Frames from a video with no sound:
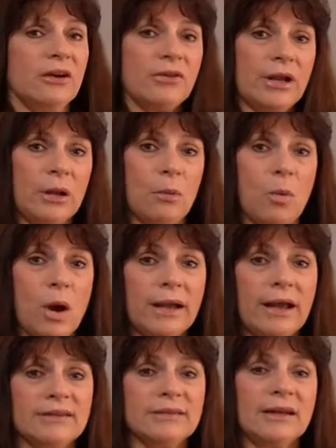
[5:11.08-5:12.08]
of any one
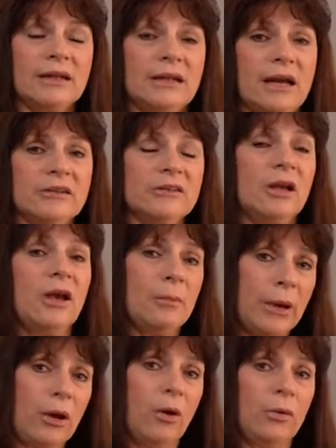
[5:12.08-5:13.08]
asset class
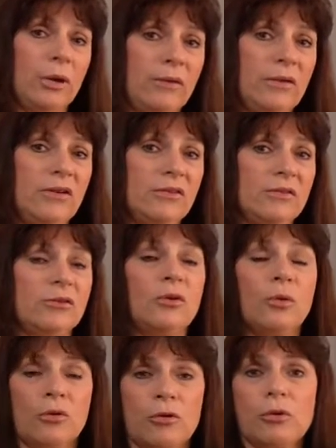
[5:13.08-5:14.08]
by owning these
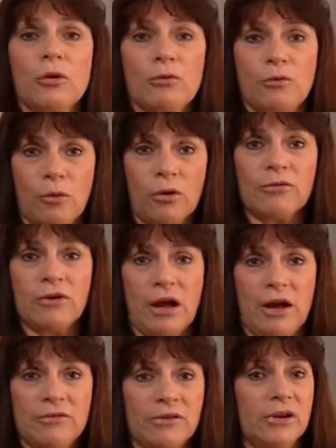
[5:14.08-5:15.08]
2 or 3 or 4 or
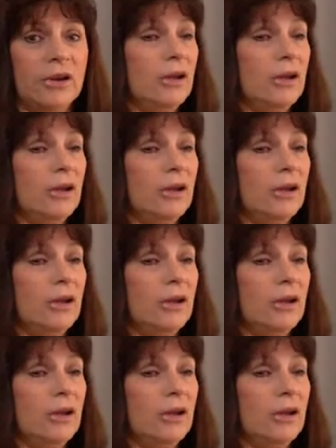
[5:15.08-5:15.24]
5